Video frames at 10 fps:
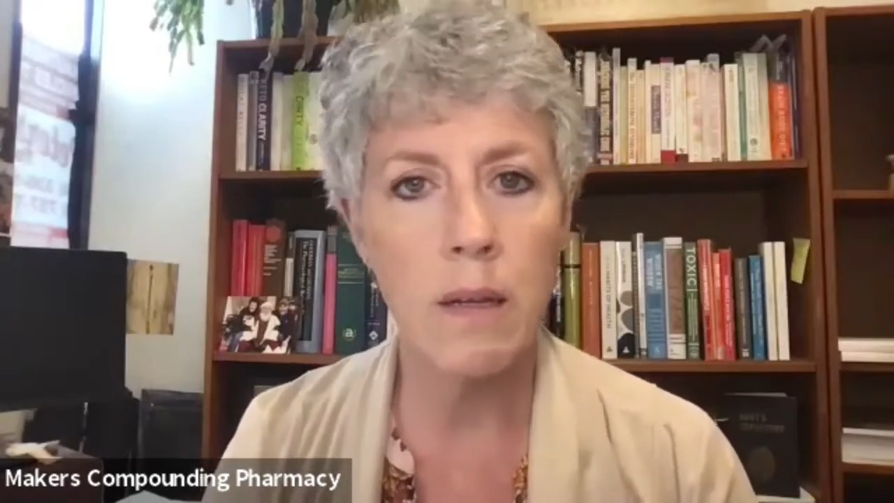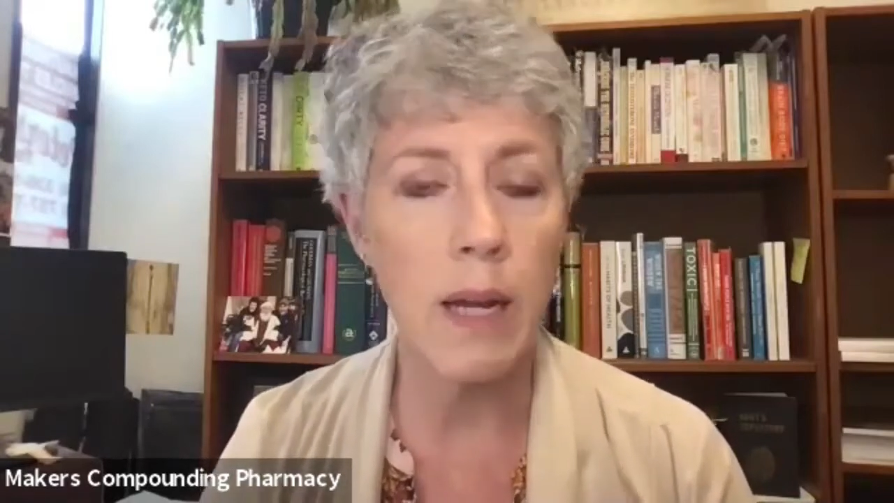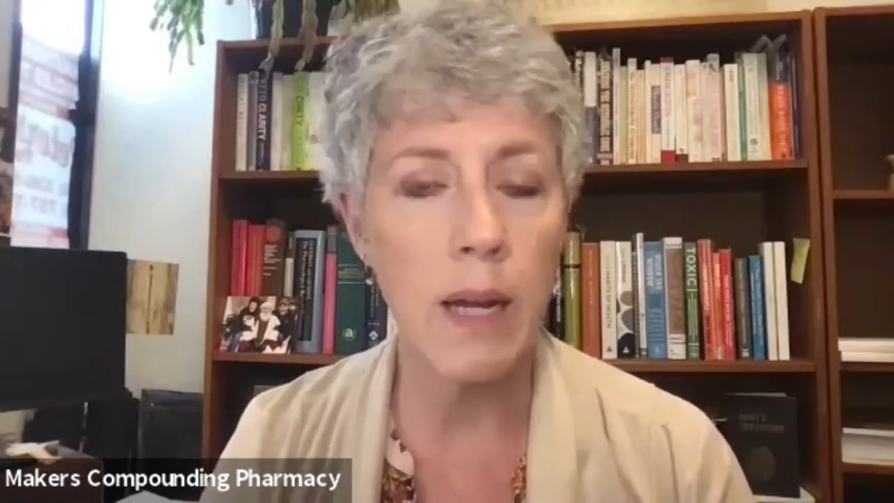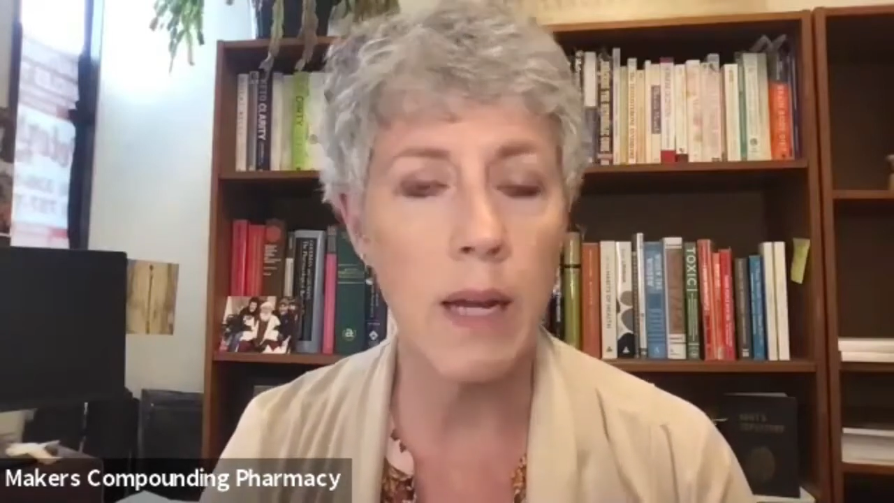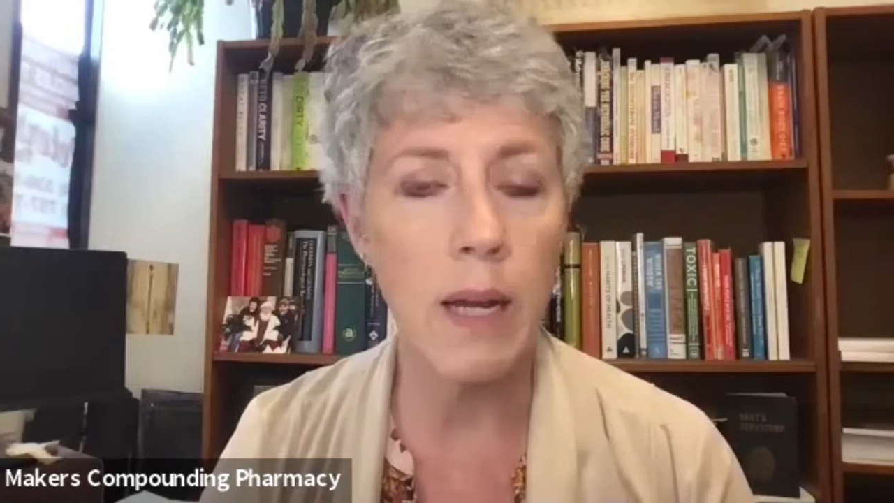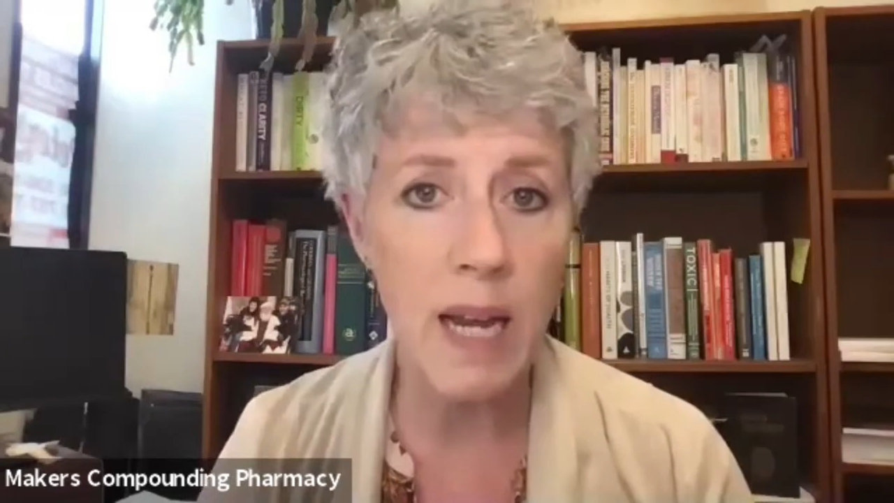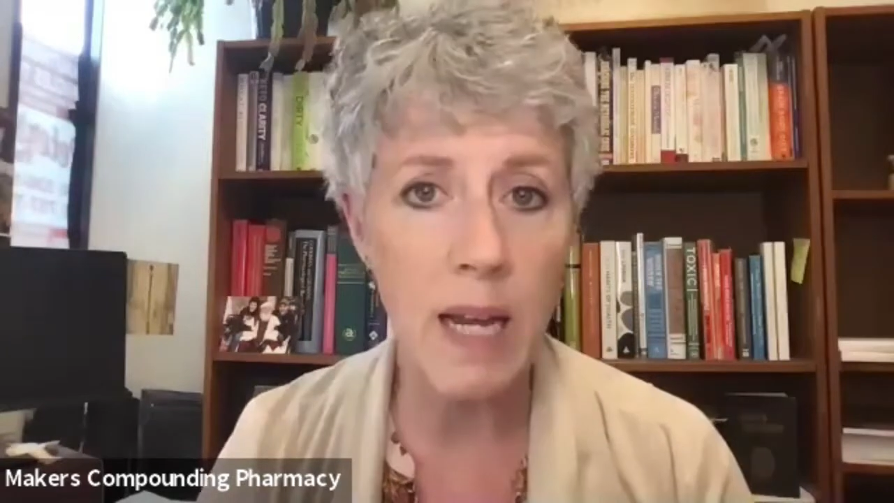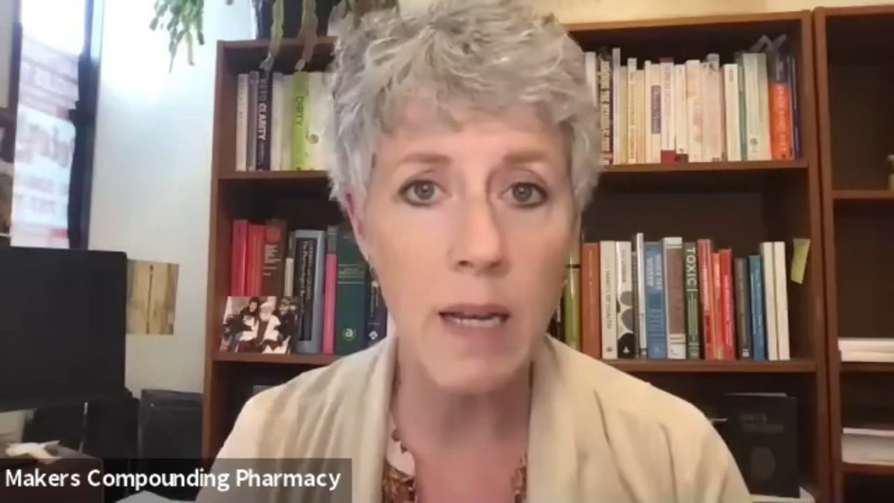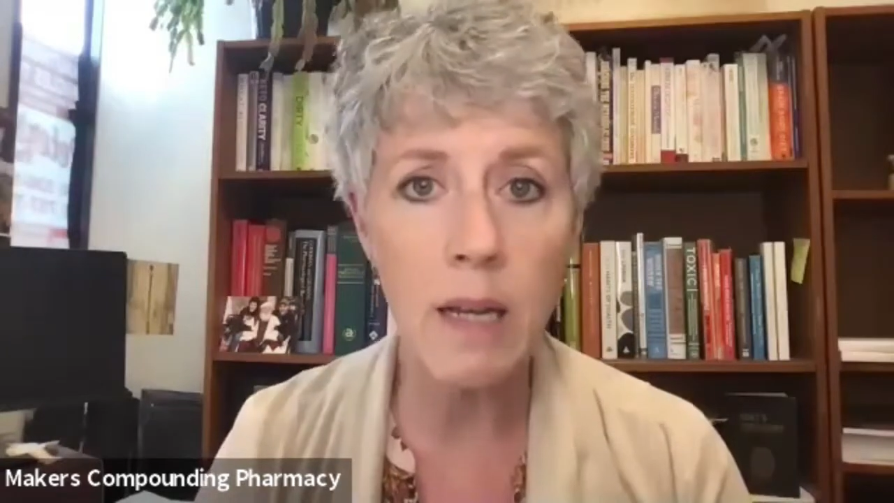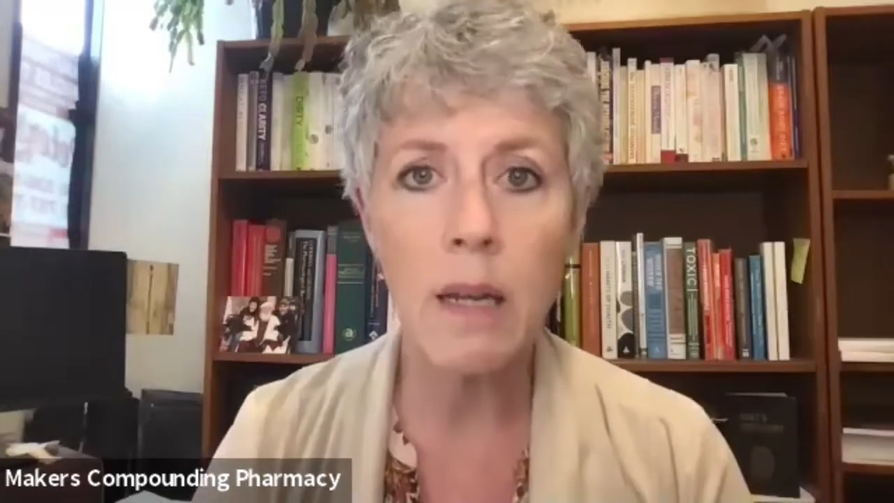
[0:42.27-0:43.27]

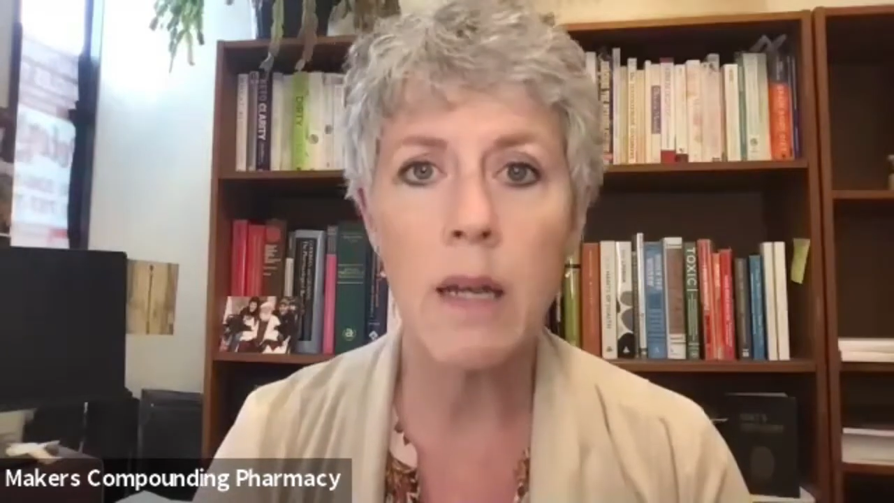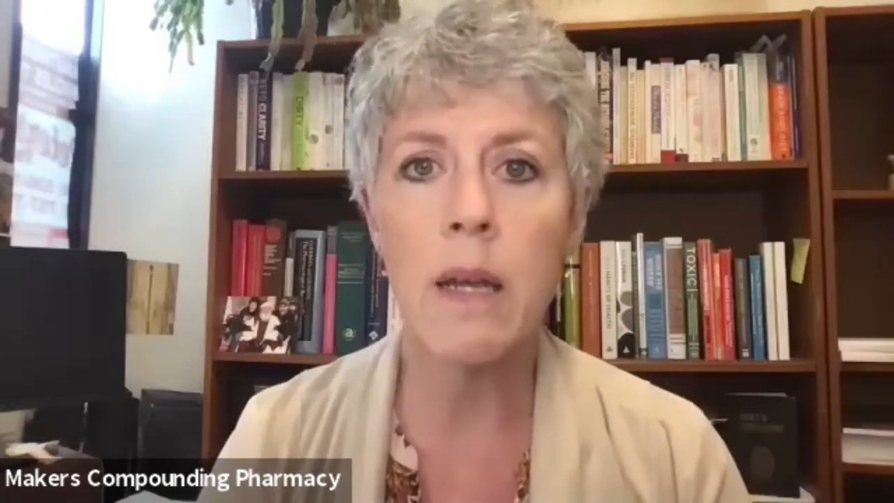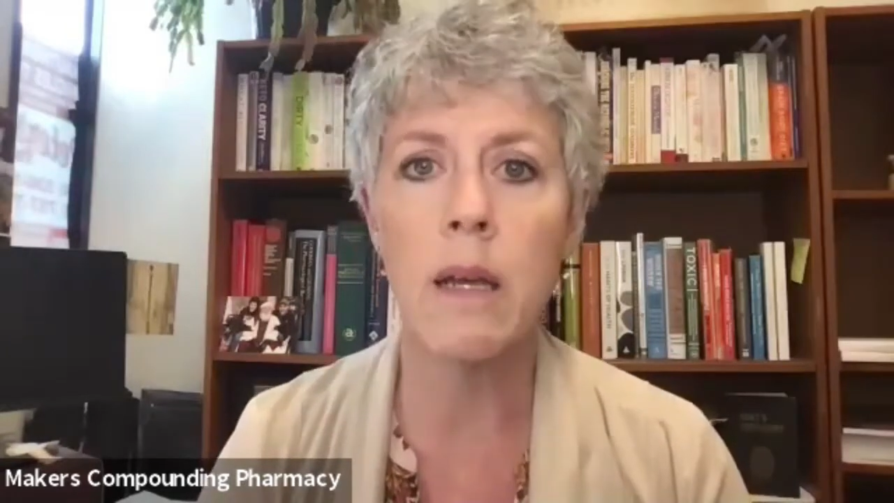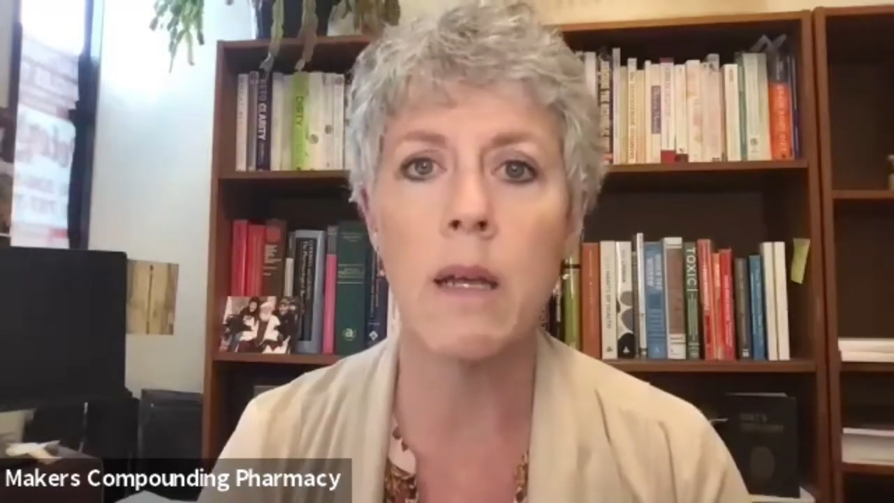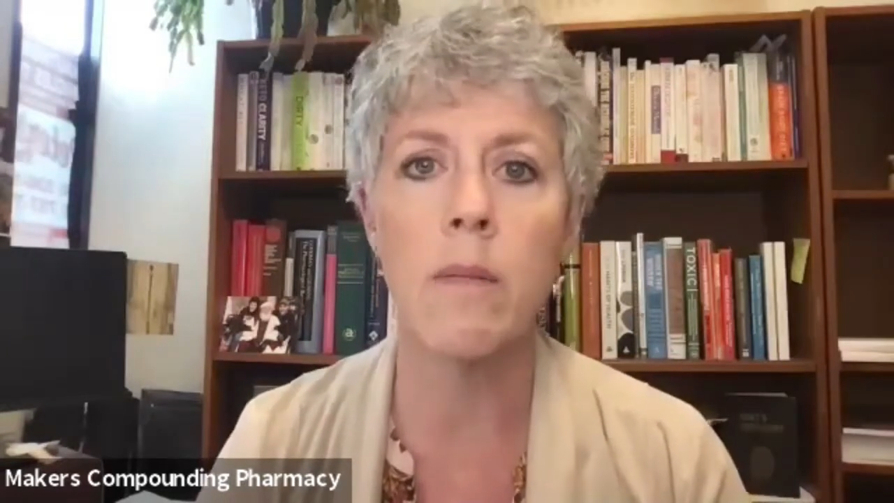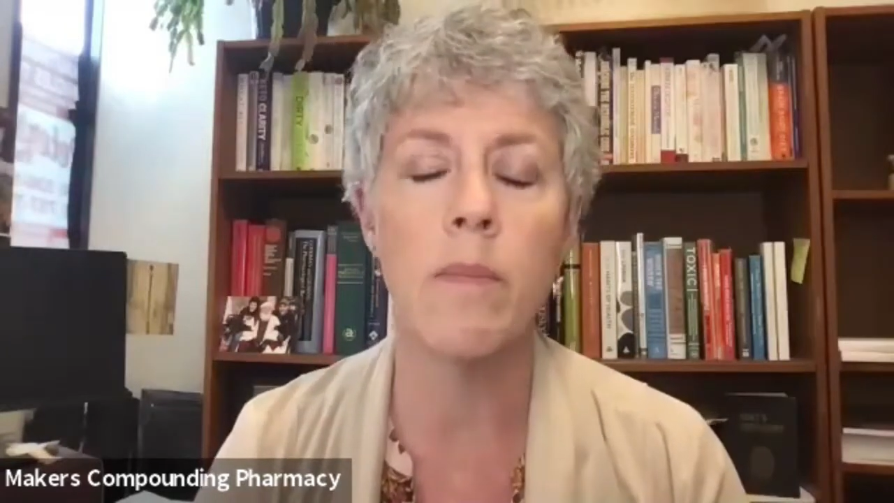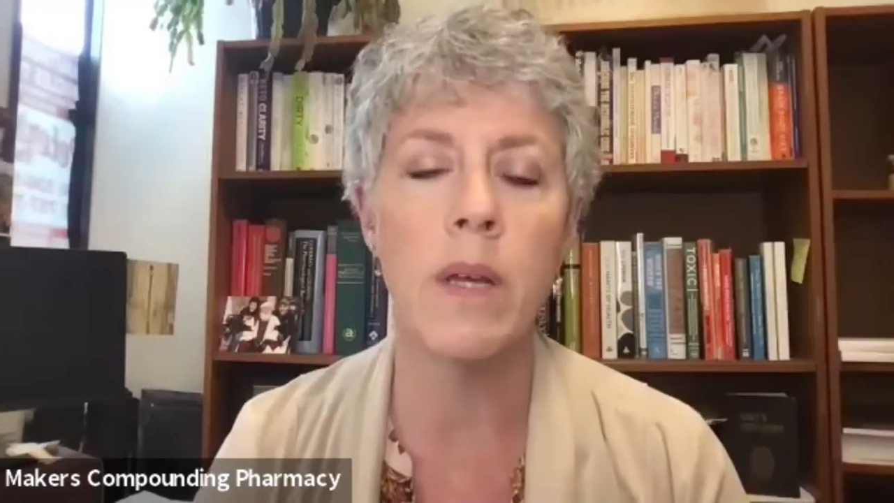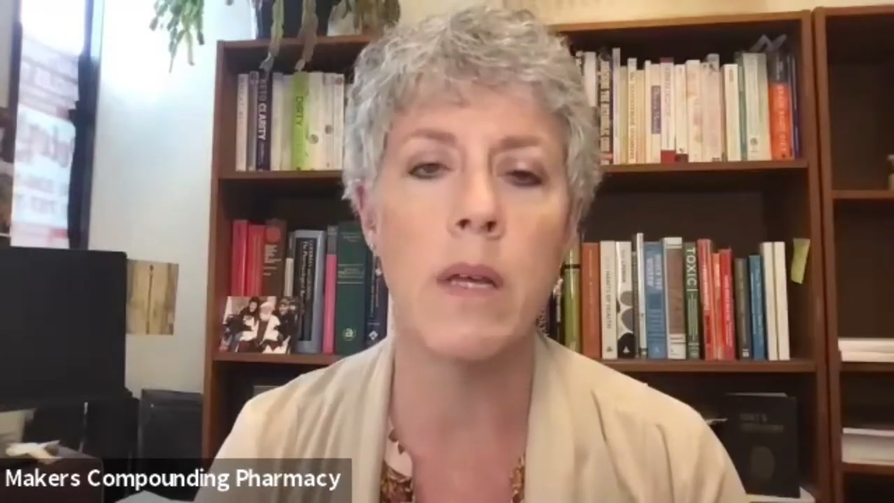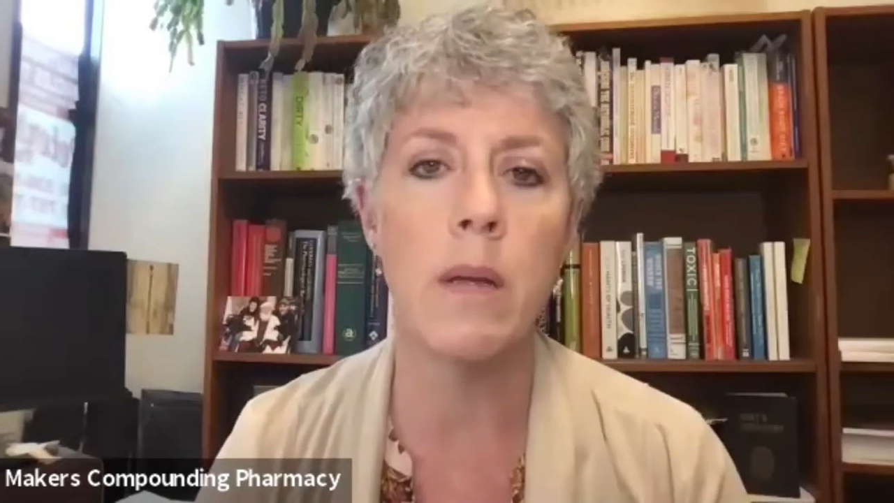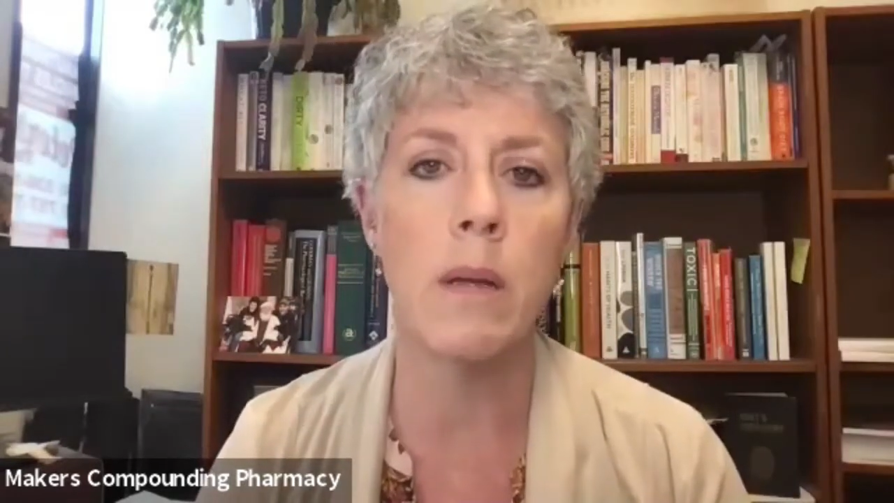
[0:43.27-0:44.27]
irritating, it can
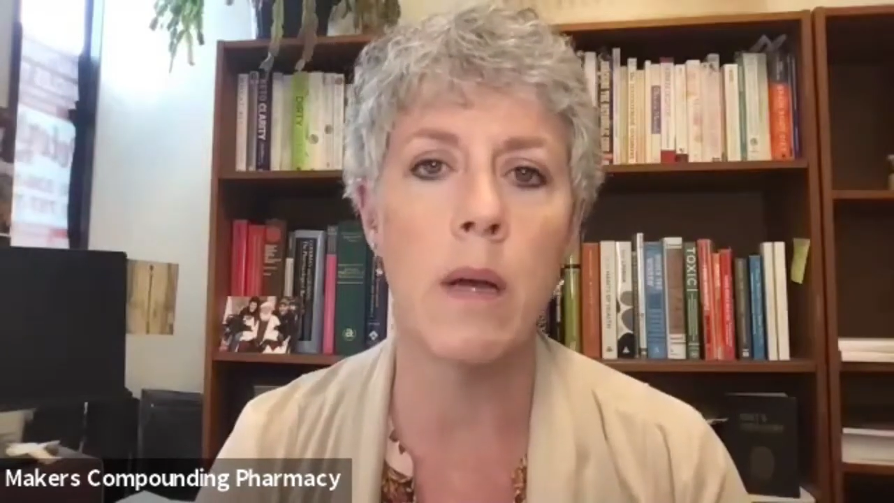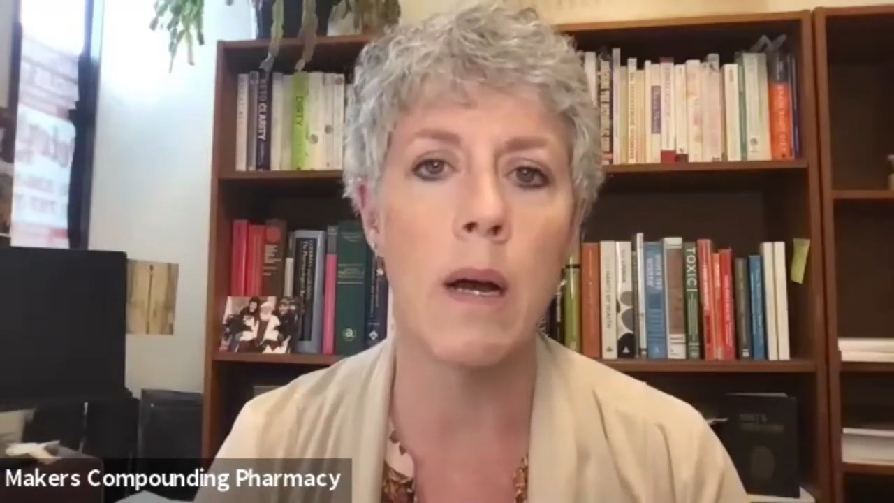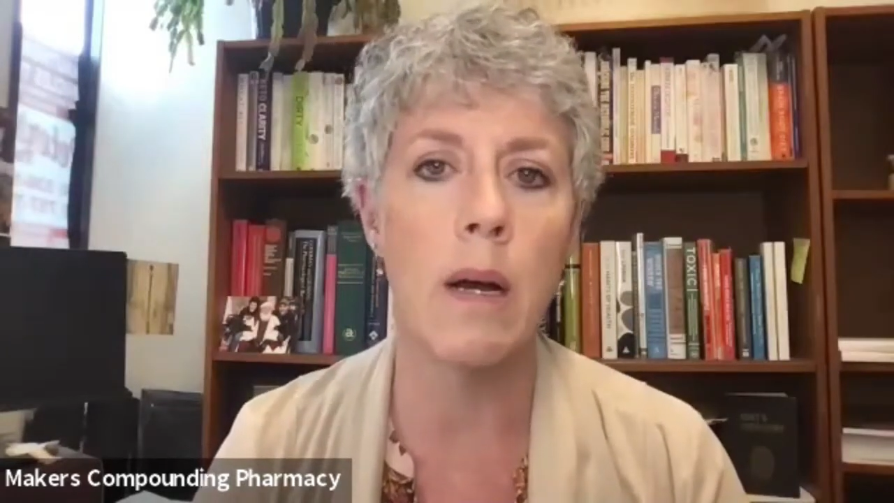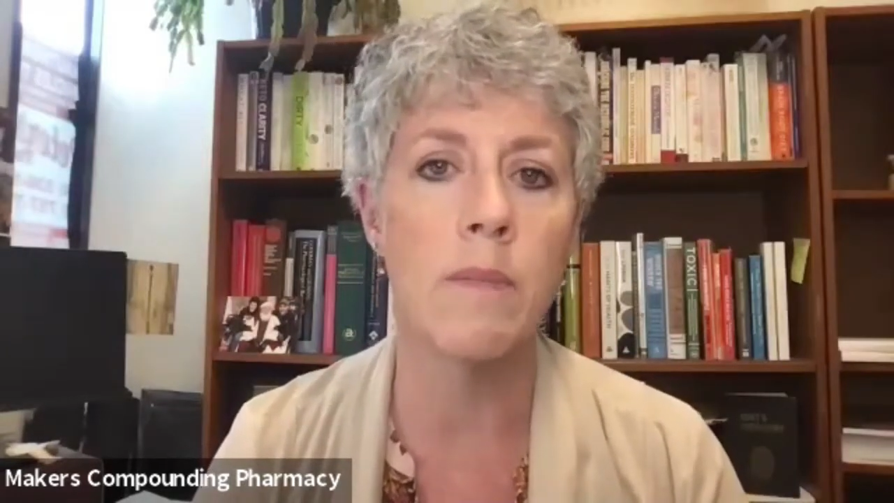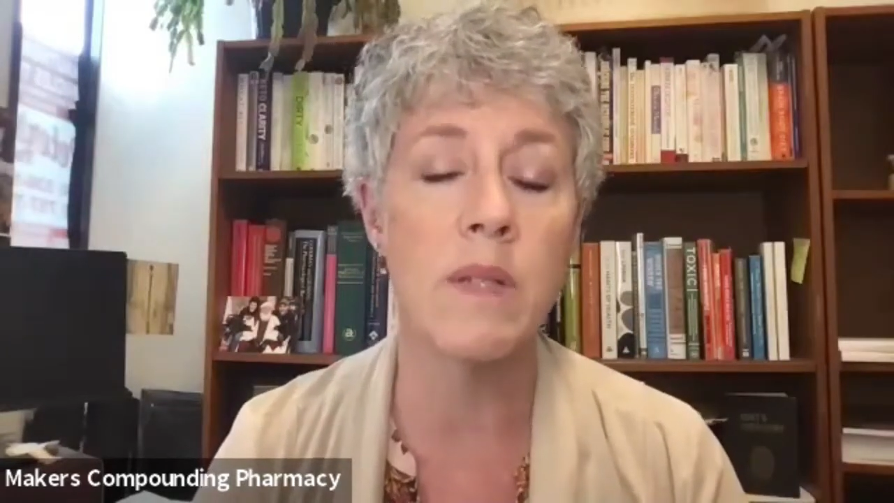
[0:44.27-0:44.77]
be um,